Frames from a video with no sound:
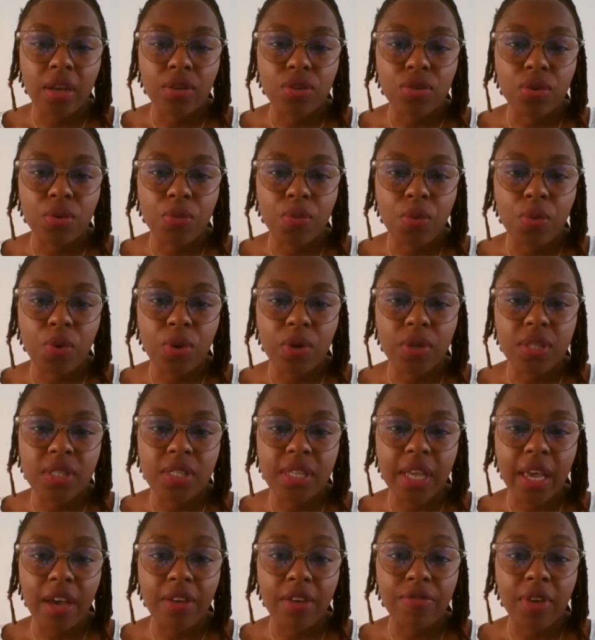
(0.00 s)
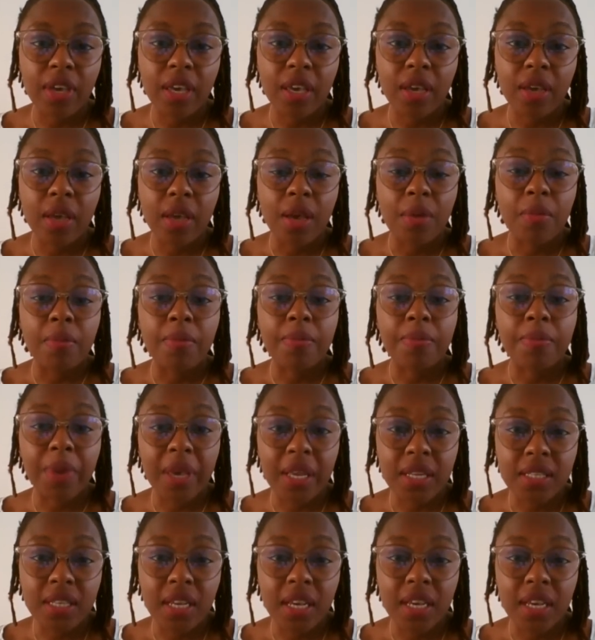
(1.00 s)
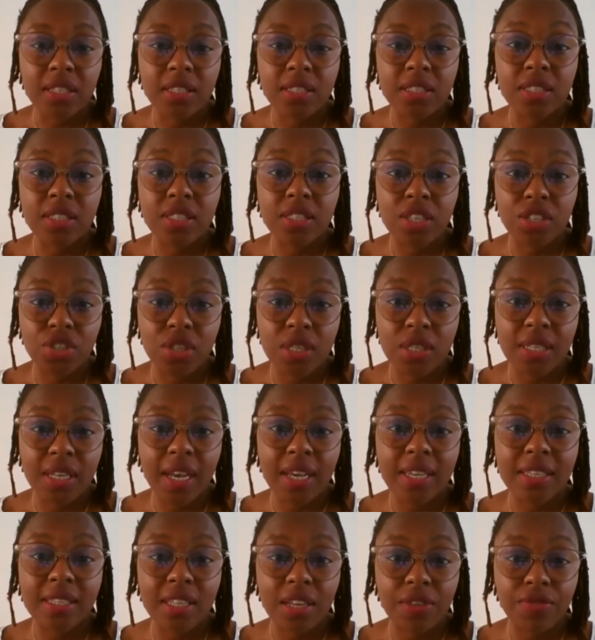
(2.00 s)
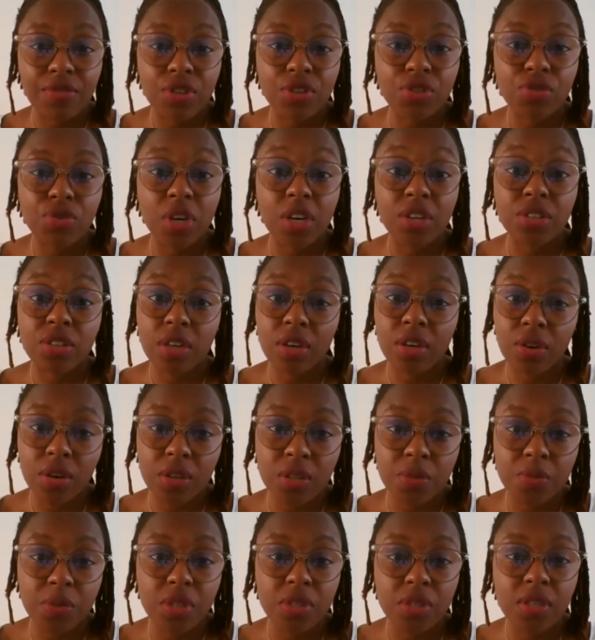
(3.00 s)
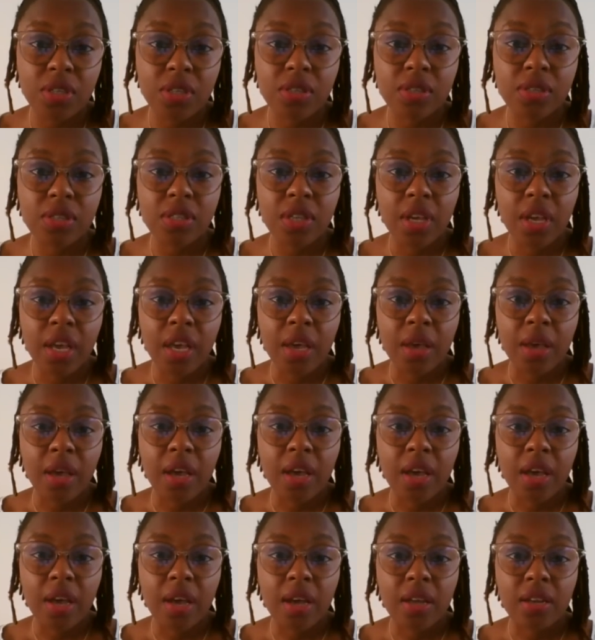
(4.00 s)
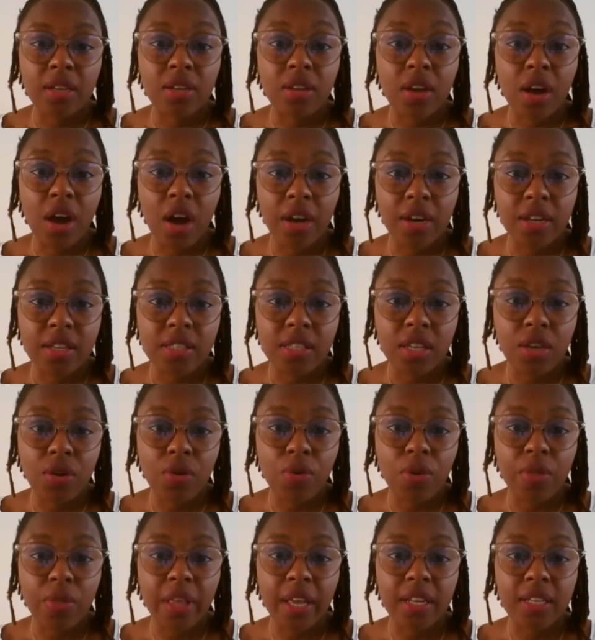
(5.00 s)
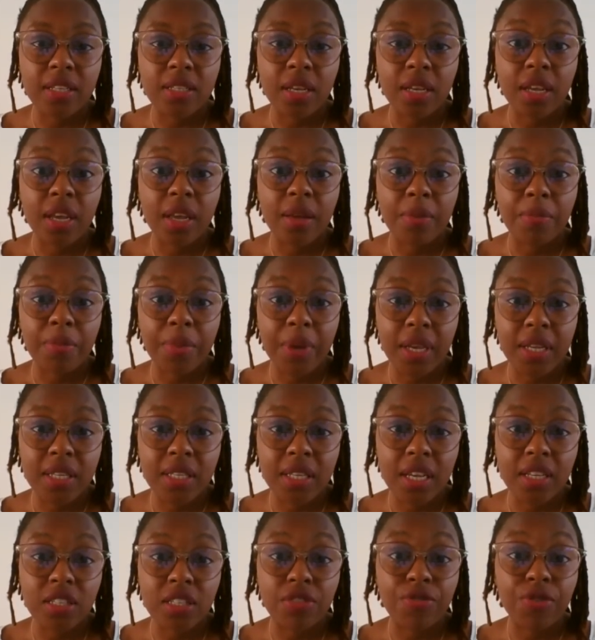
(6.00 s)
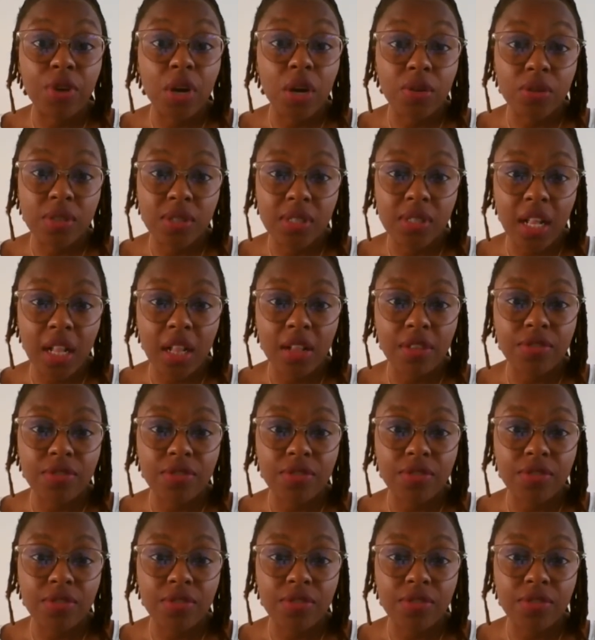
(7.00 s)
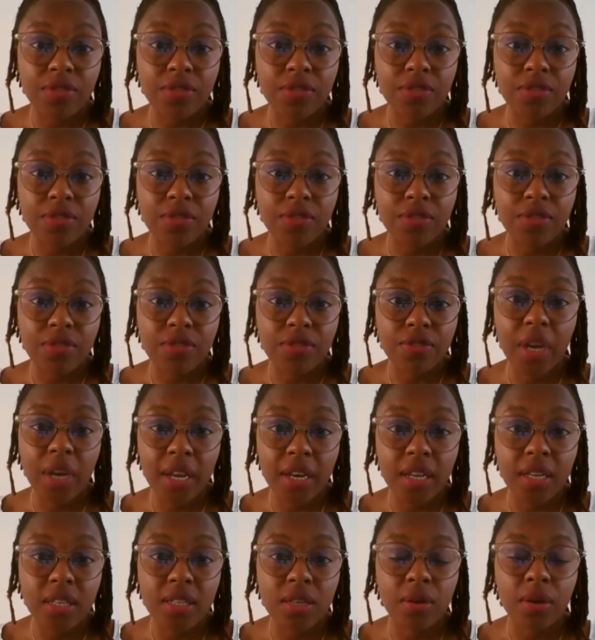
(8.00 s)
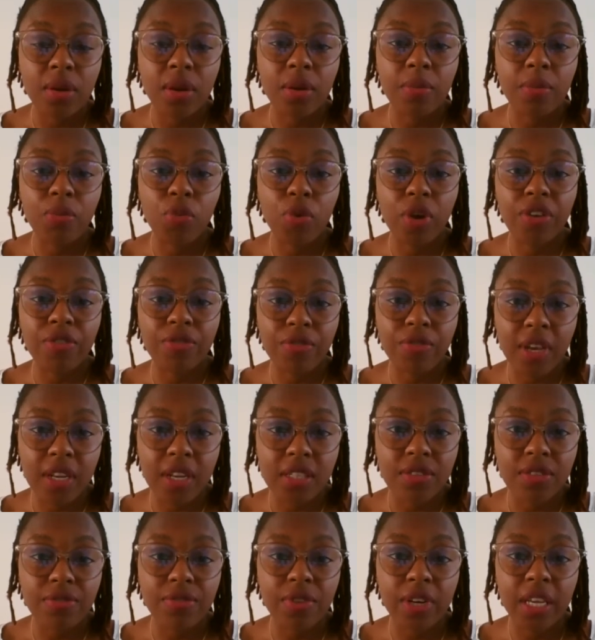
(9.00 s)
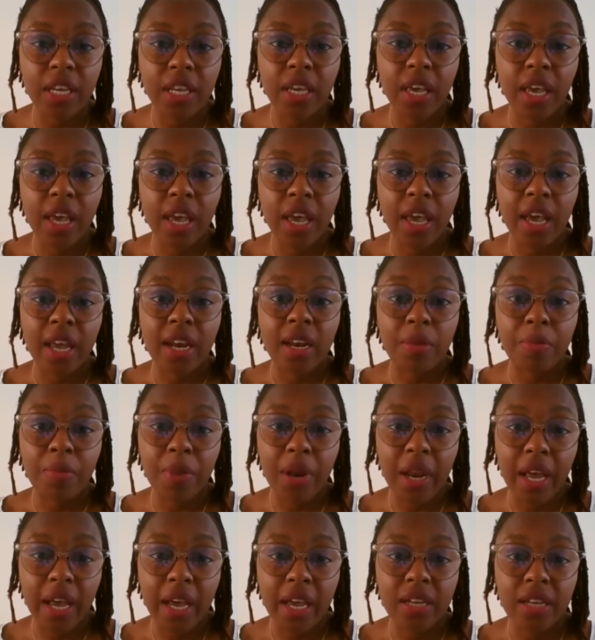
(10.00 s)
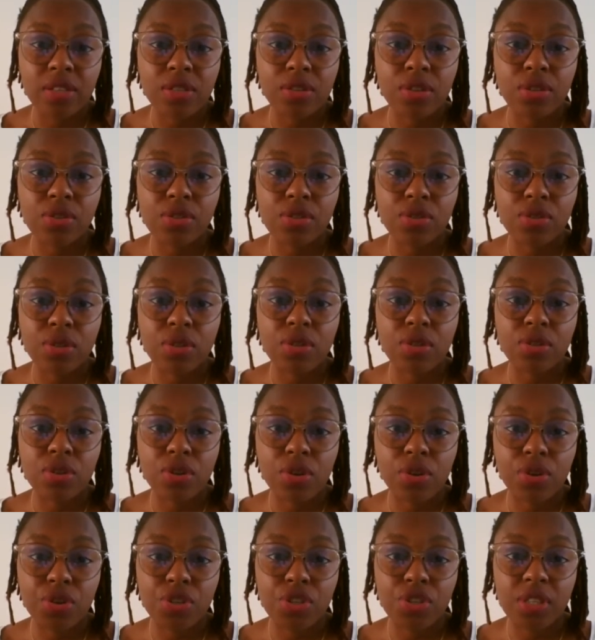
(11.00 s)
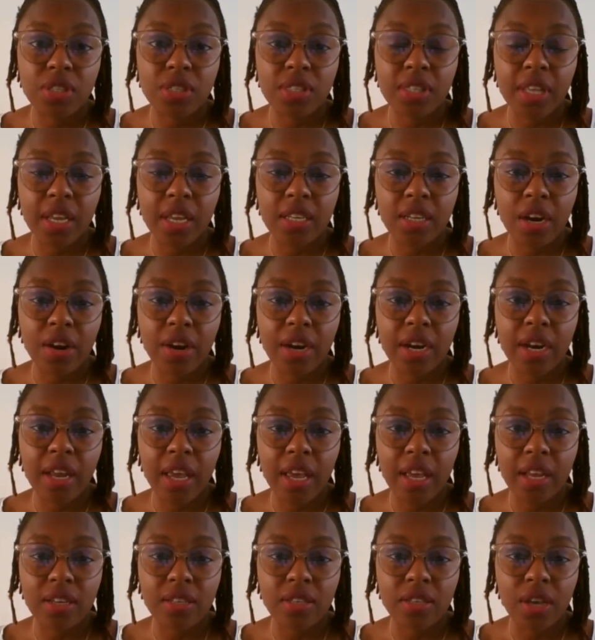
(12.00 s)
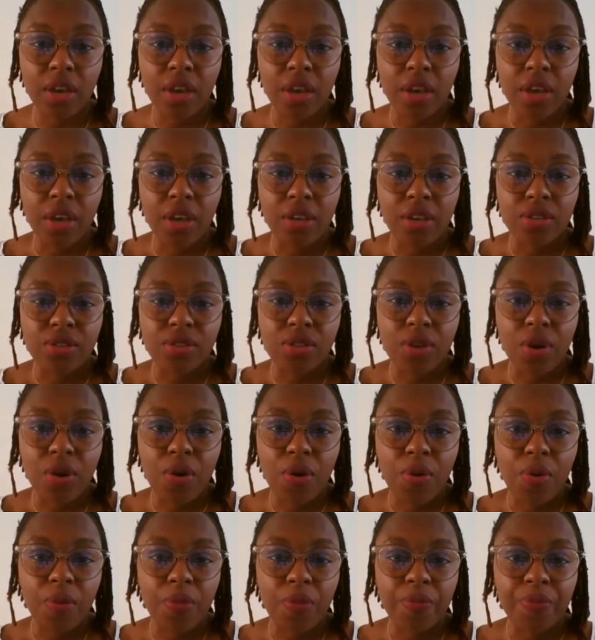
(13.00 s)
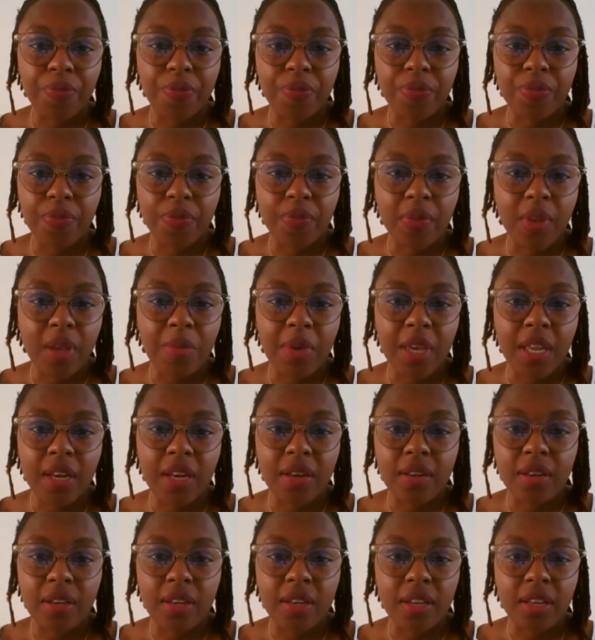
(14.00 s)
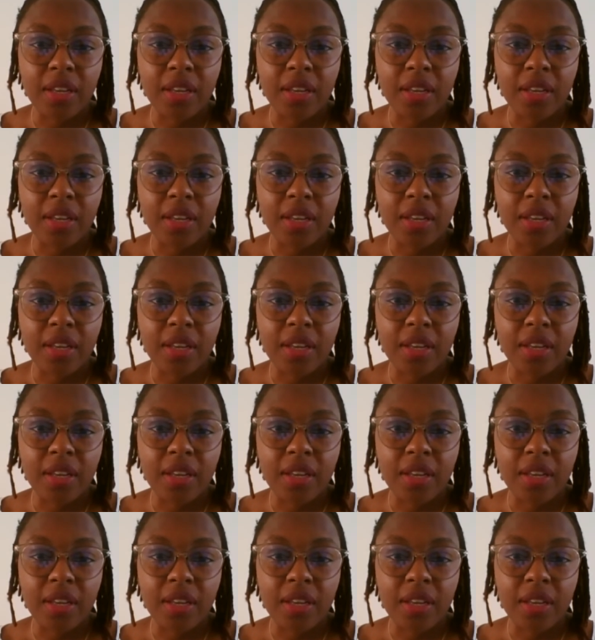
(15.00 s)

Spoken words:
towards having better digitized infrastructure in hospitals, harnessing all that big data for ourselves to train it more effectively and apply it to the solutions that are at hand. So, I mean,